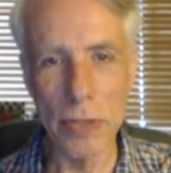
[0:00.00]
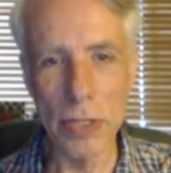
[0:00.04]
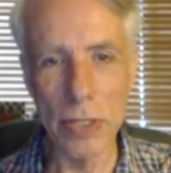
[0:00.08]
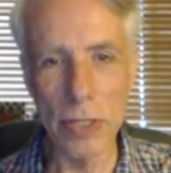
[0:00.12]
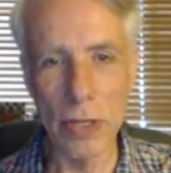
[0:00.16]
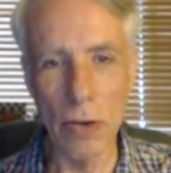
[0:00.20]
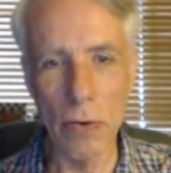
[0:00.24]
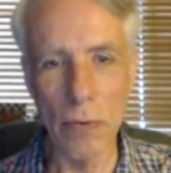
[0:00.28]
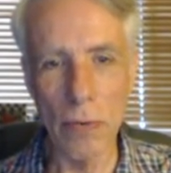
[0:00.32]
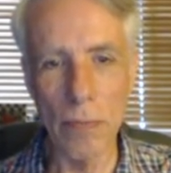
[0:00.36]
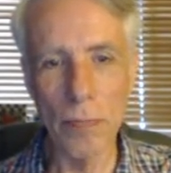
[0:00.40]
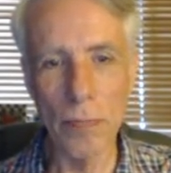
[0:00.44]

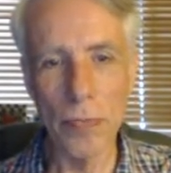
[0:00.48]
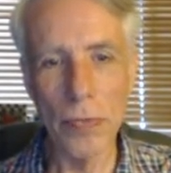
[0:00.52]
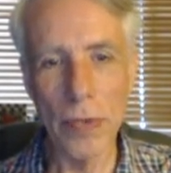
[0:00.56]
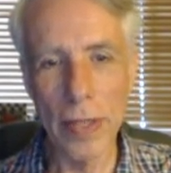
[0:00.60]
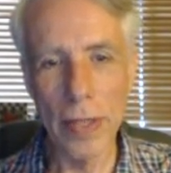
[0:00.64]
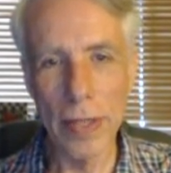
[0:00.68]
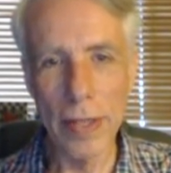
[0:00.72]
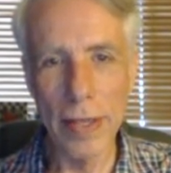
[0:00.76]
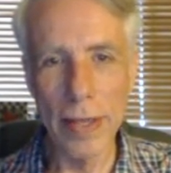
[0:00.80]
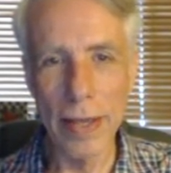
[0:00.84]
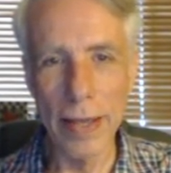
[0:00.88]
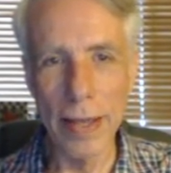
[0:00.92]
So
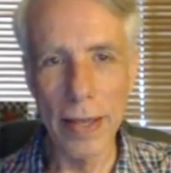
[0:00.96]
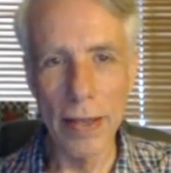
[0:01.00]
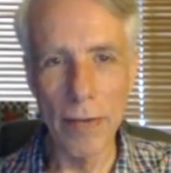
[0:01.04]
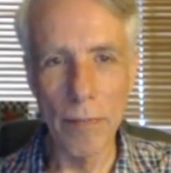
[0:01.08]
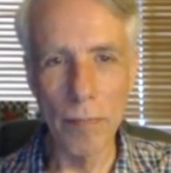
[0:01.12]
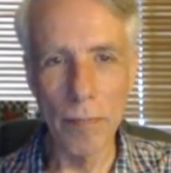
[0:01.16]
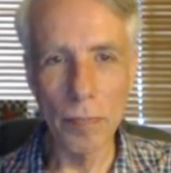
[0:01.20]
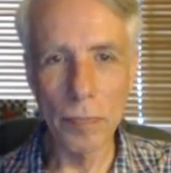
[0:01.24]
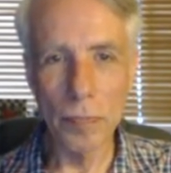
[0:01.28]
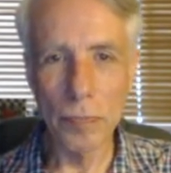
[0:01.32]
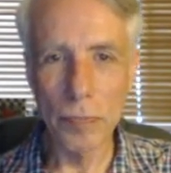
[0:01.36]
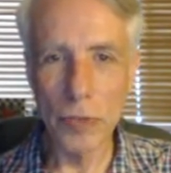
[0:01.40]

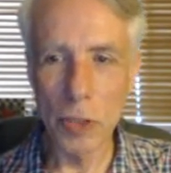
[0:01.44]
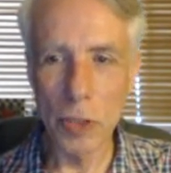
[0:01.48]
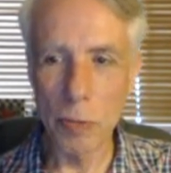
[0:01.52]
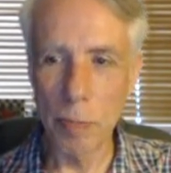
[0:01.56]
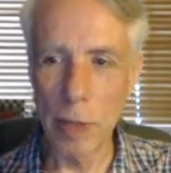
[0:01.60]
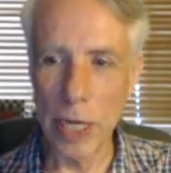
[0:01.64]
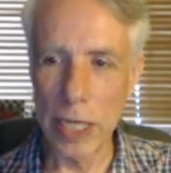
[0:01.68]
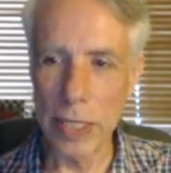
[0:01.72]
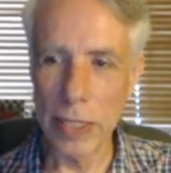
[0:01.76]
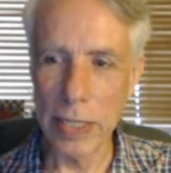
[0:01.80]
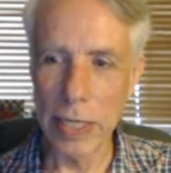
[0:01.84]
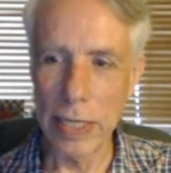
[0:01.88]
um,
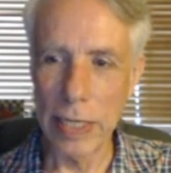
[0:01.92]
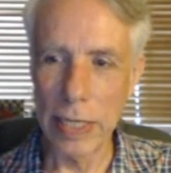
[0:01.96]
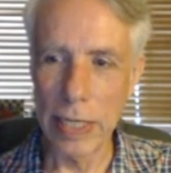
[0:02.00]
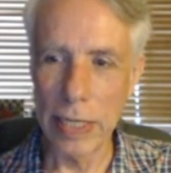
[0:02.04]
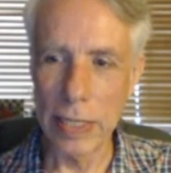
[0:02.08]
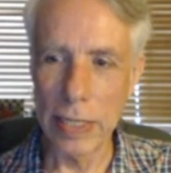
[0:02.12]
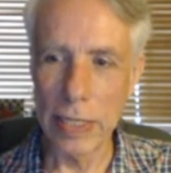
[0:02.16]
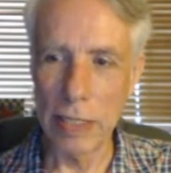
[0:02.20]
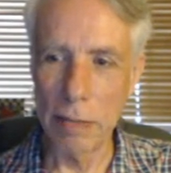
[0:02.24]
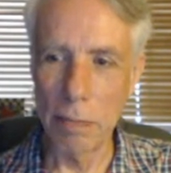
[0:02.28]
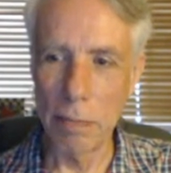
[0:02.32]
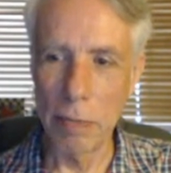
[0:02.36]
Spassky
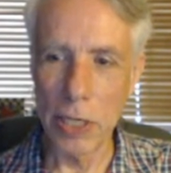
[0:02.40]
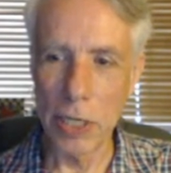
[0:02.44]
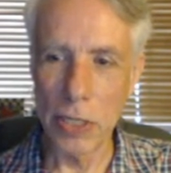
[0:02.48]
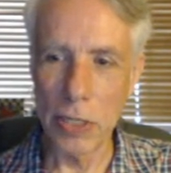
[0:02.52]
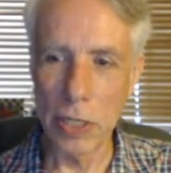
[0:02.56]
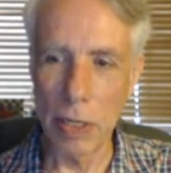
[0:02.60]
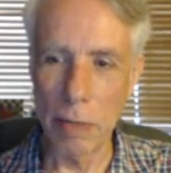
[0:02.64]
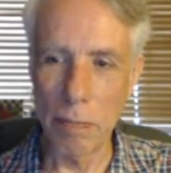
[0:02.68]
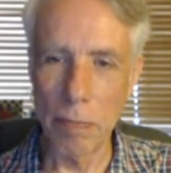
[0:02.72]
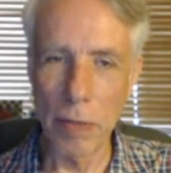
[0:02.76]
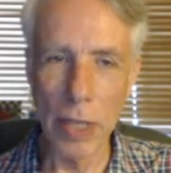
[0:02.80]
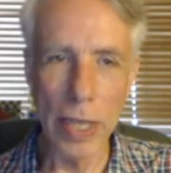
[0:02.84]
gets the
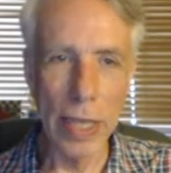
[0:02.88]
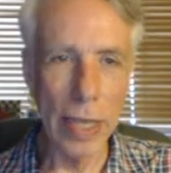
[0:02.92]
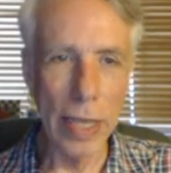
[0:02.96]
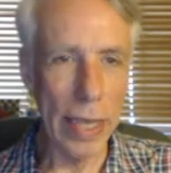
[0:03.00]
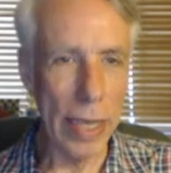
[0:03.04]
bishop,